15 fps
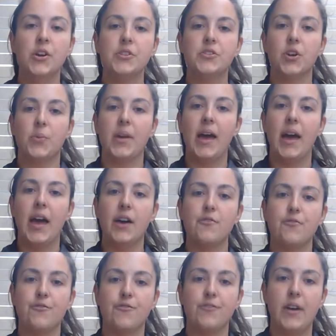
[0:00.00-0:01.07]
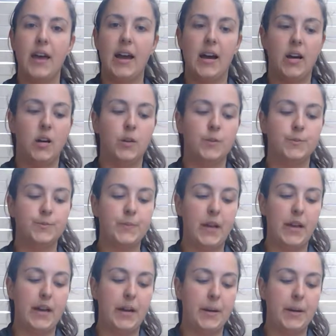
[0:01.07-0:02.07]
So we have our